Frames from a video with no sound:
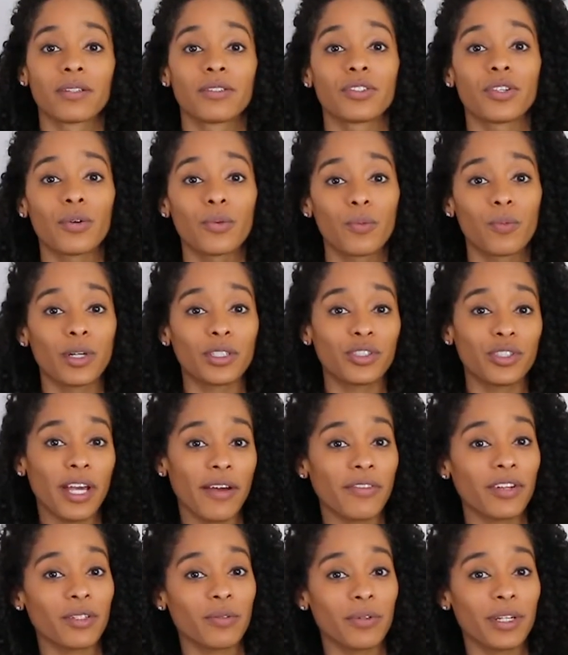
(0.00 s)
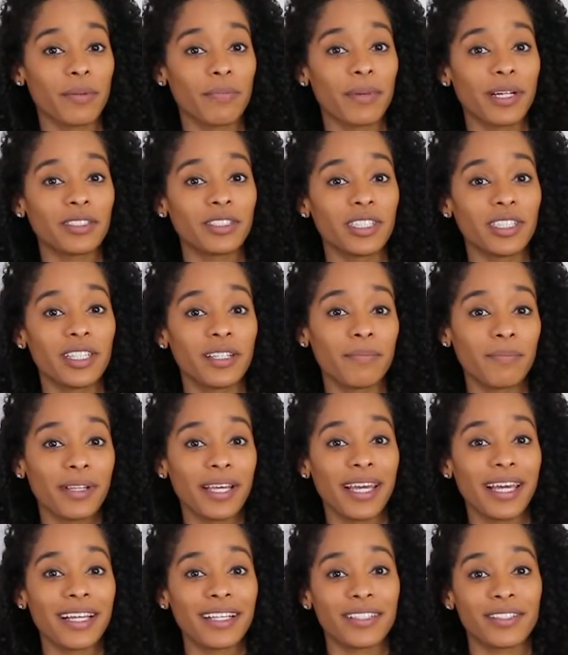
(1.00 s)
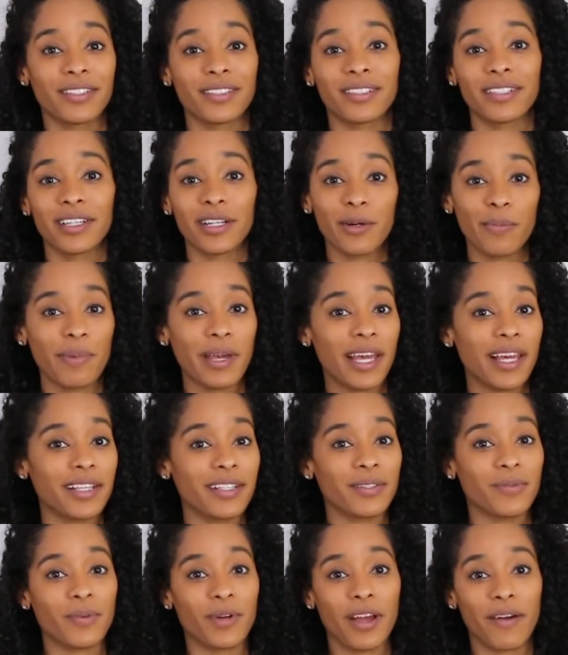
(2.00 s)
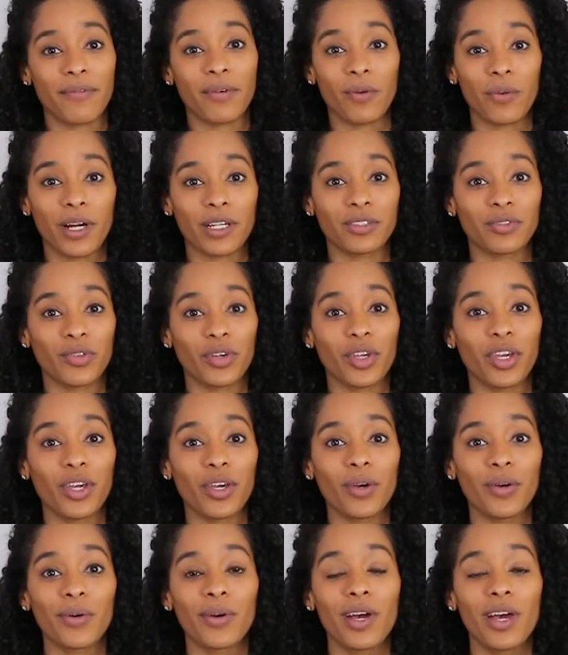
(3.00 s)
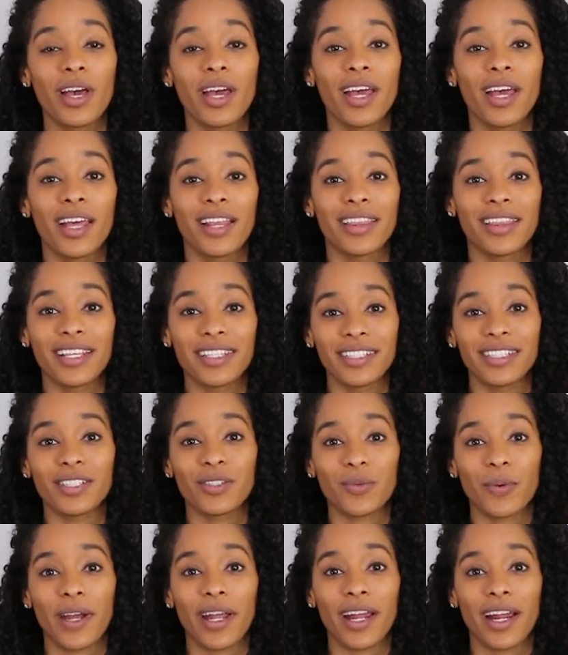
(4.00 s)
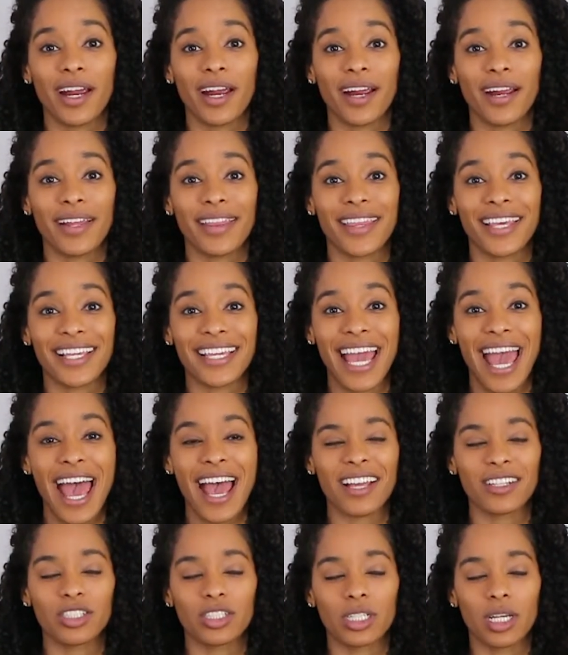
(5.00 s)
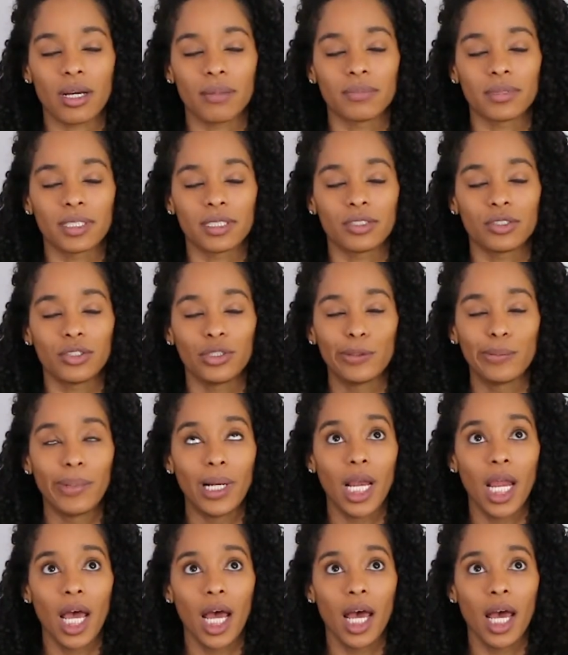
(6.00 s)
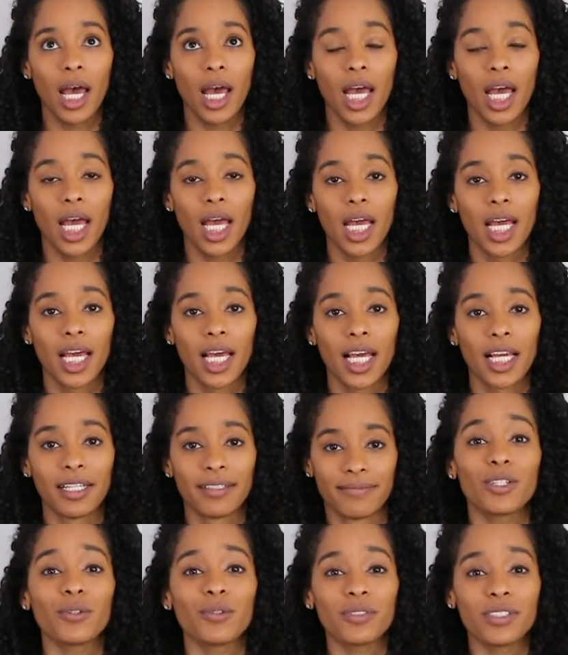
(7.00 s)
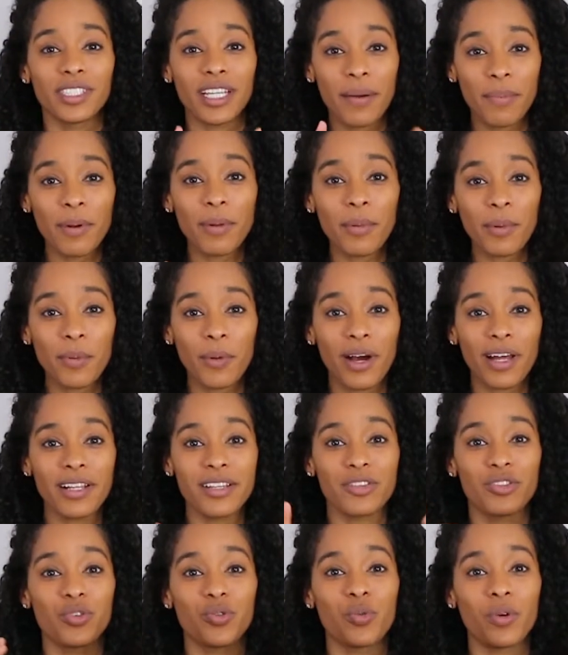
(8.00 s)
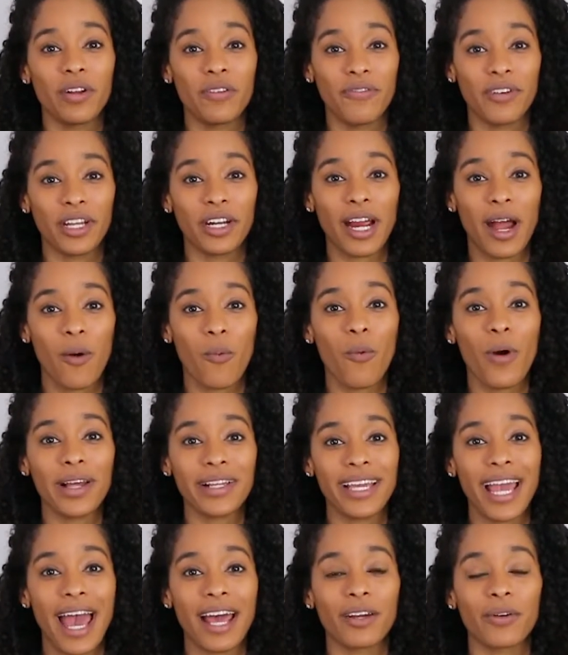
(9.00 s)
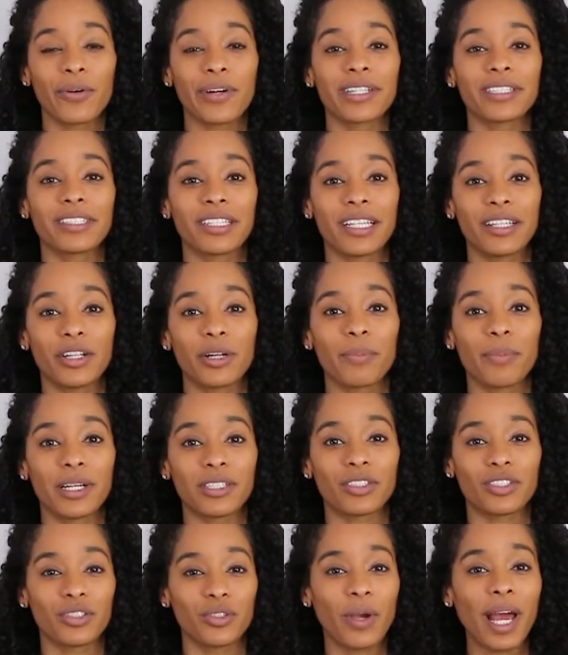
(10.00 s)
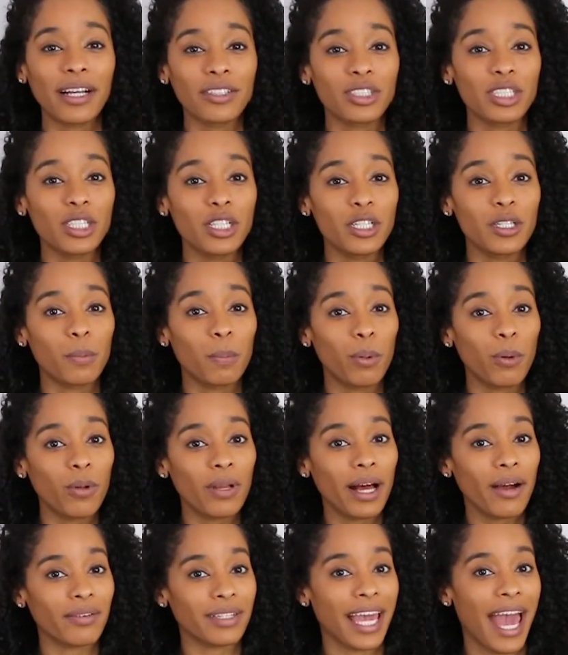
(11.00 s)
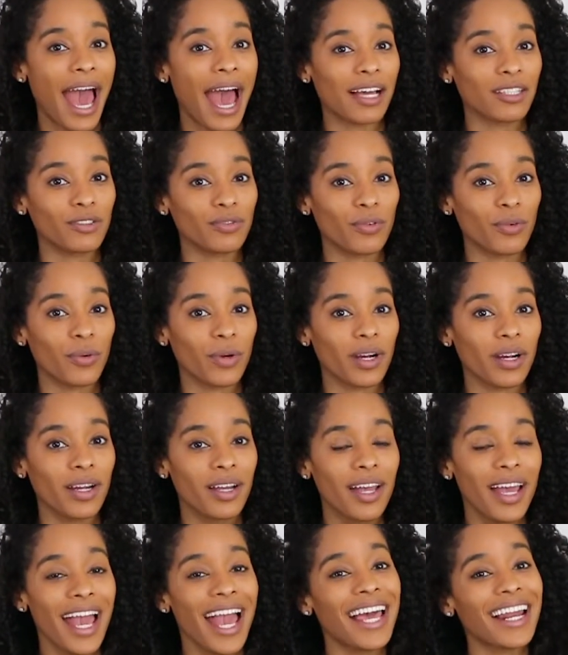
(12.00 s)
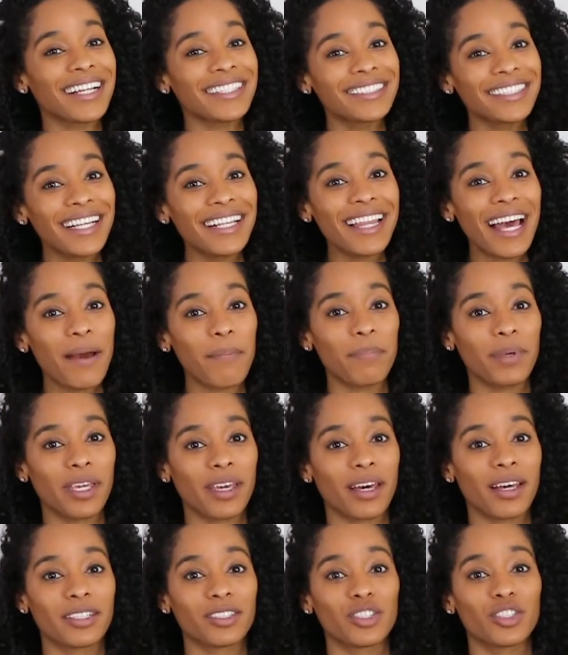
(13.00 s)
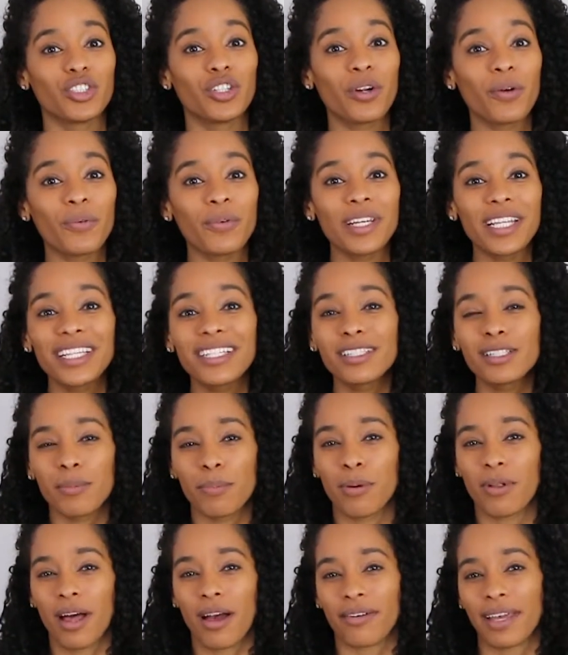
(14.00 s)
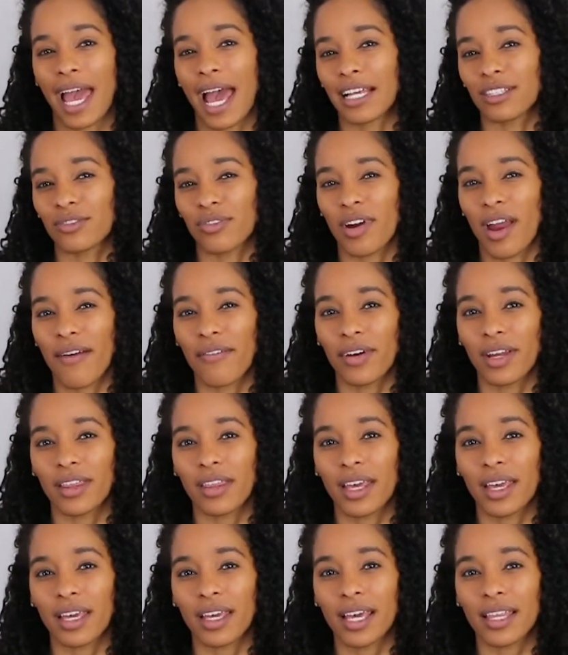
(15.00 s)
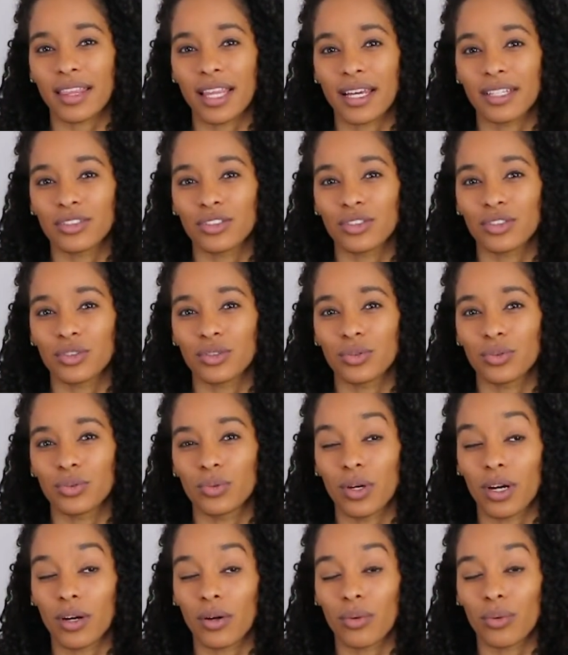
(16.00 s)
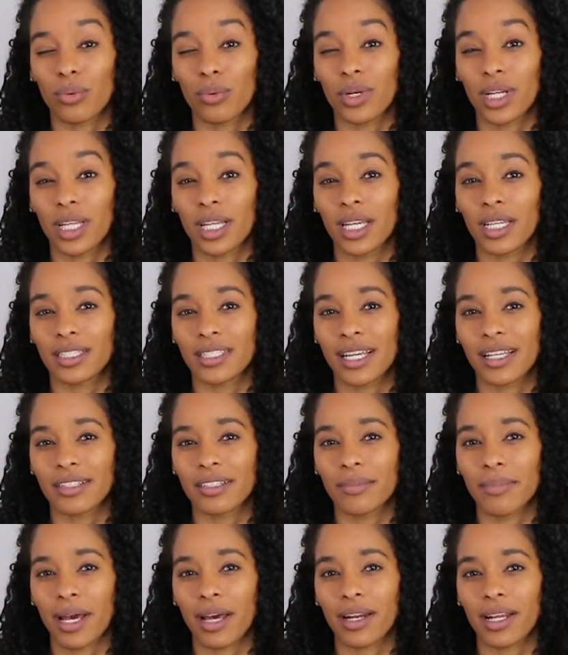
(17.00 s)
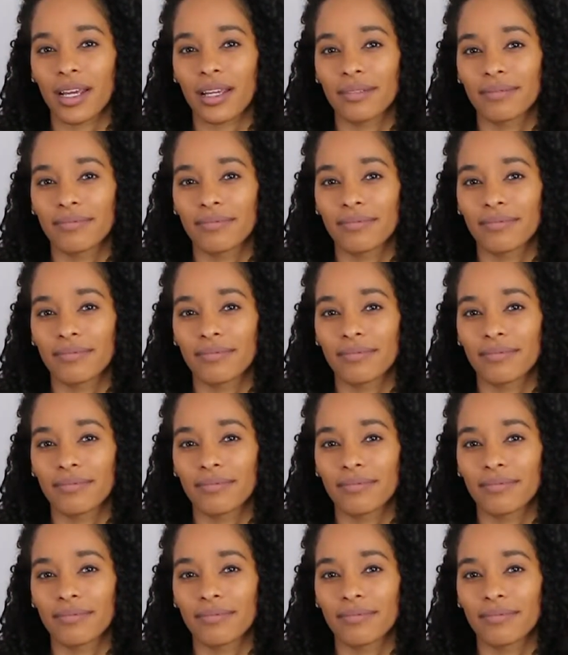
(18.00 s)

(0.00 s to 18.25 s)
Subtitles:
So once you have your written budget in place, zero-based, whatever works for you, this is where the cash comes into play. So step number one is you want to figure out what categories in your budget you actually need to pull out cash for. And I say that because you don't need to pull out cash for everything unless you are really intense about it.